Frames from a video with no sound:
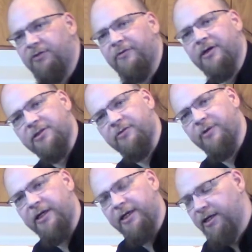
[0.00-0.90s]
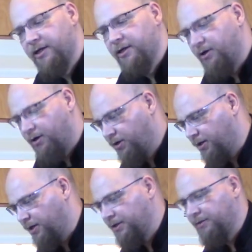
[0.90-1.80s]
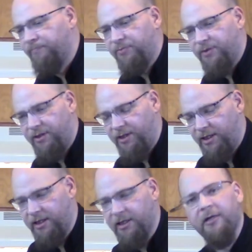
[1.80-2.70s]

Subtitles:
the rest of the way on the